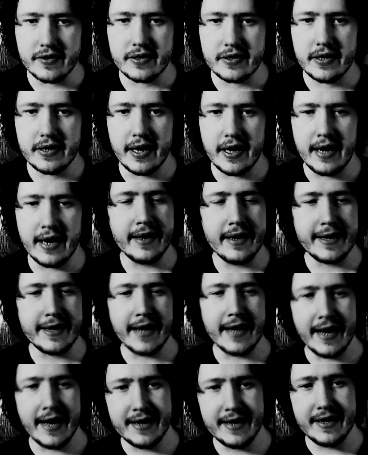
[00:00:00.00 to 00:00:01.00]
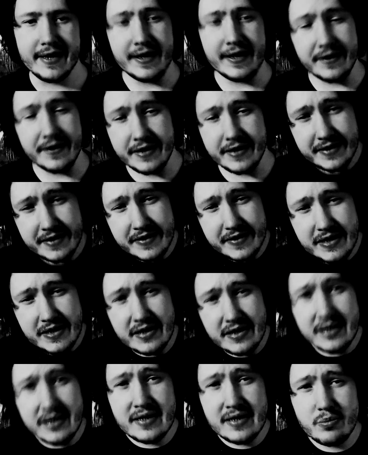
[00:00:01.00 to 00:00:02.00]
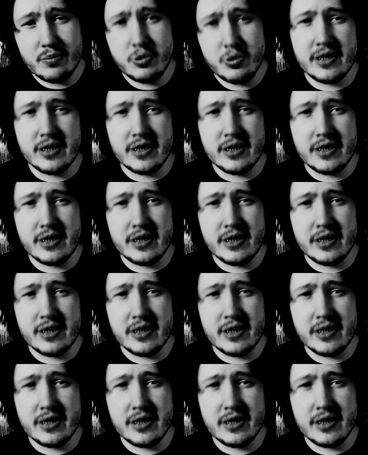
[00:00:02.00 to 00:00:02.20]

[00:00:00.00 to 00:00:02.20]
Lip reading: And I got some